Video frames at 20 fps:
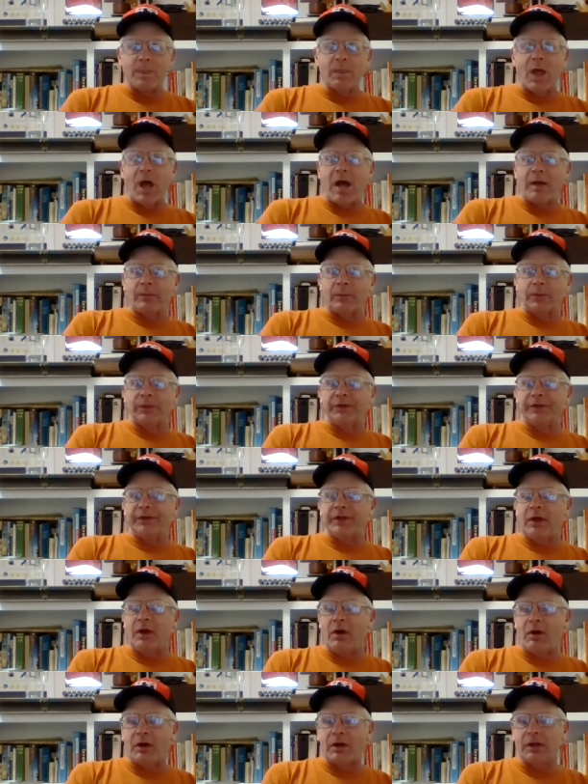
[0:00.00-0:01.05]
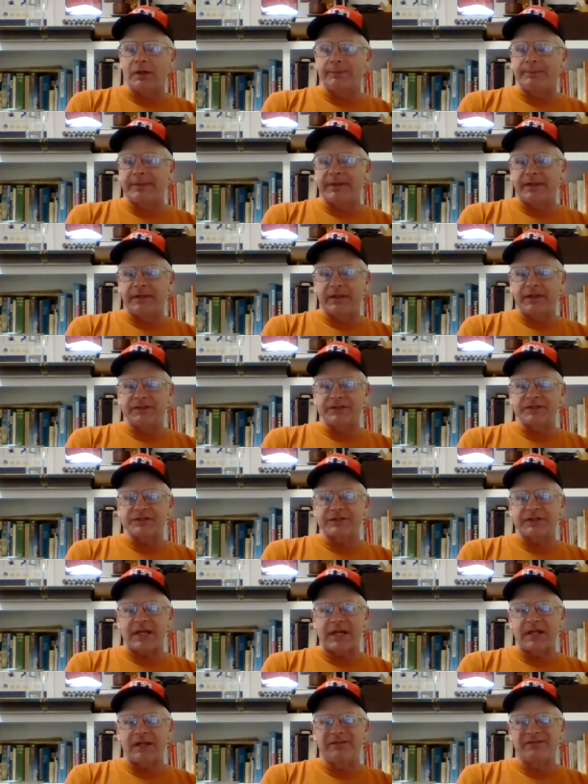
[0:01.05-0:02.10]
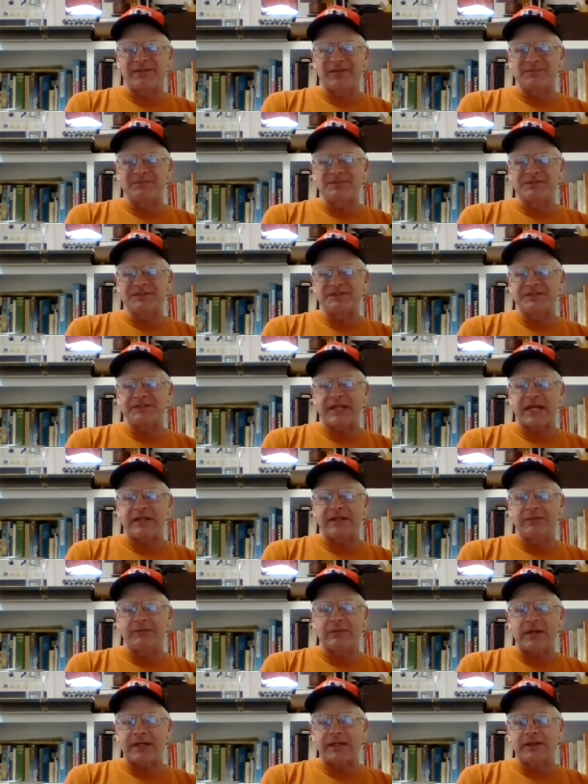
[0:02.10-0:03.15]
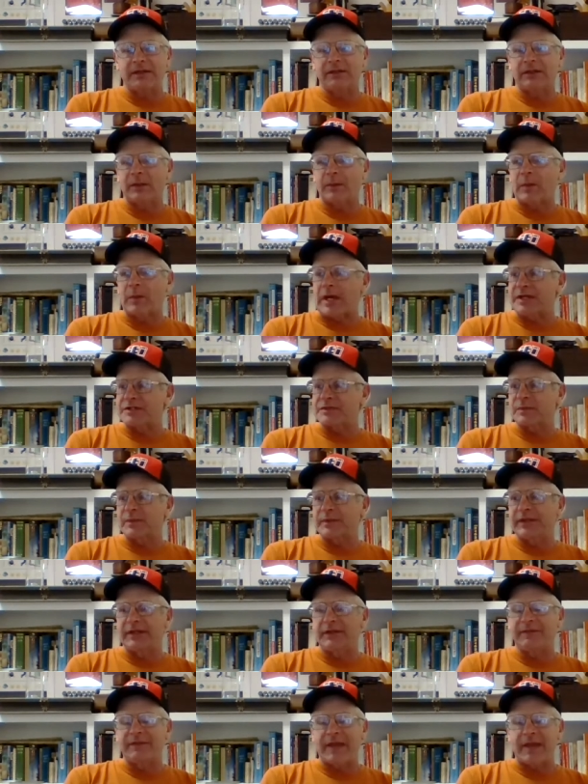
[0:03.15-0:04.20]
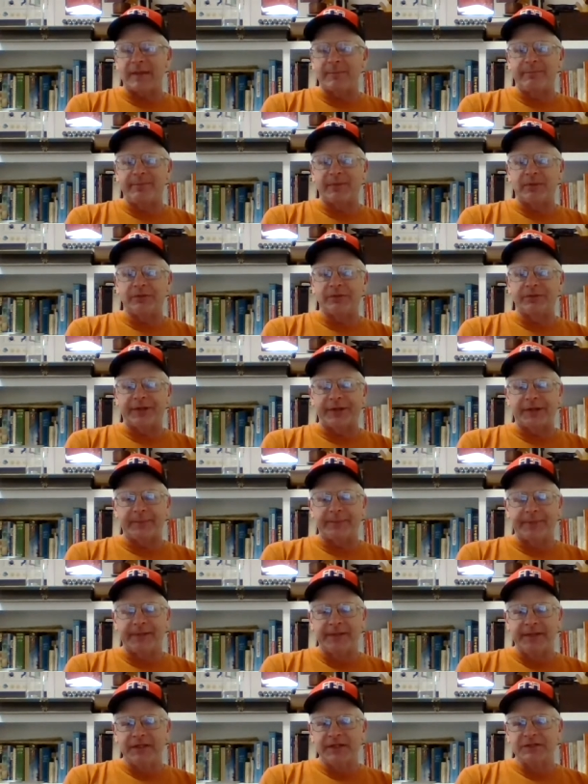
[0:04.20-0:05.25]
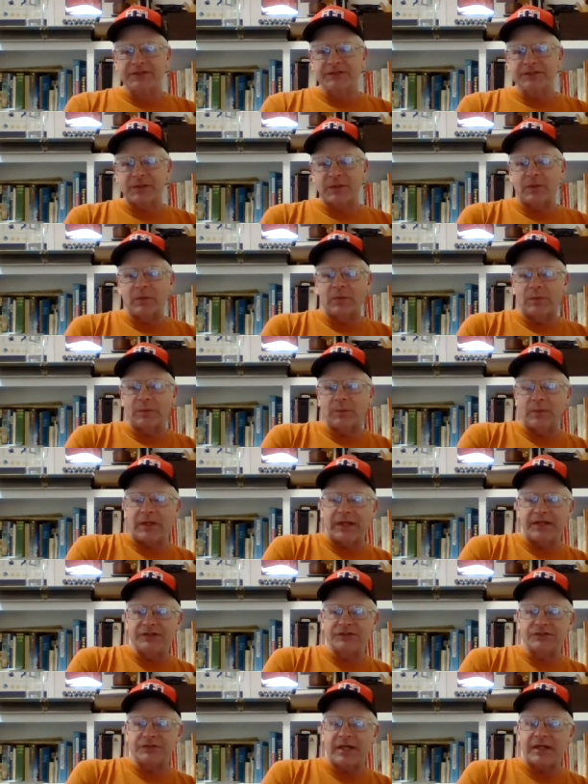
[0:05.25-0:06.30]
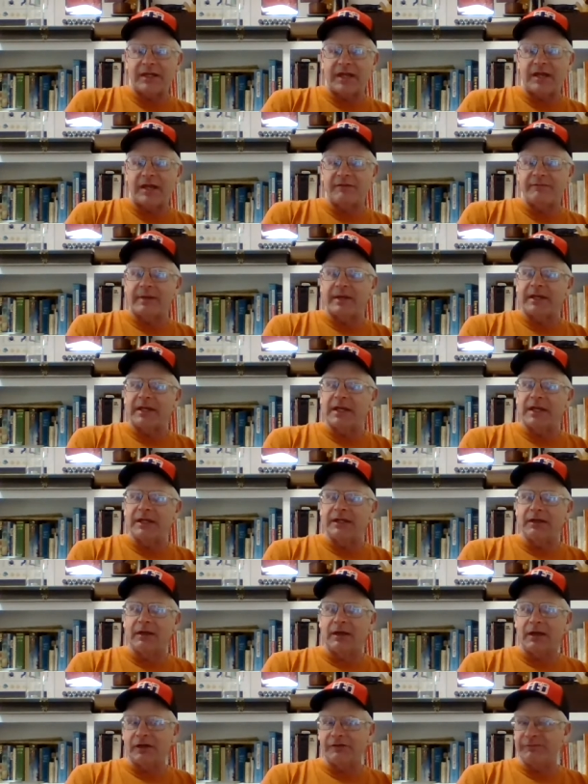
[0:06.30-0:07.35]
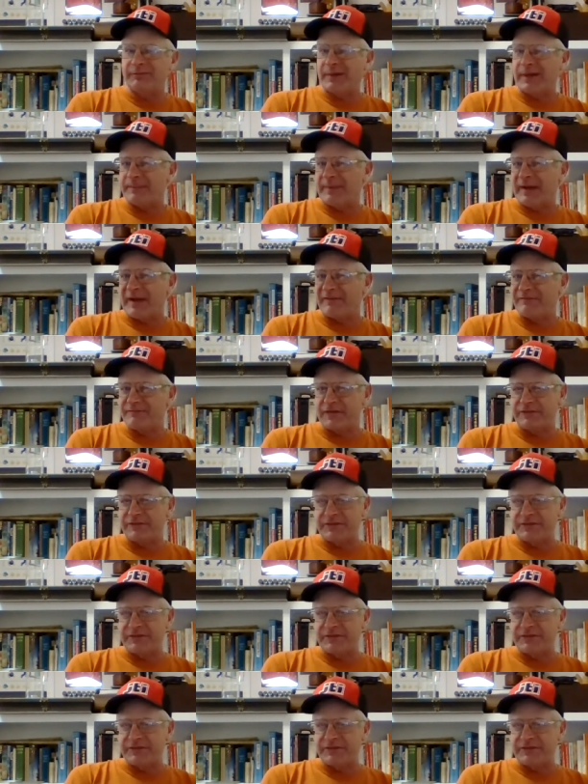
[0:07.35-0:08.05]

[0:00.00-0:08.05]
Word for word: not really hard, but just kind of a steady regular. I, I just want to get that built up. So I try to have my honey off by about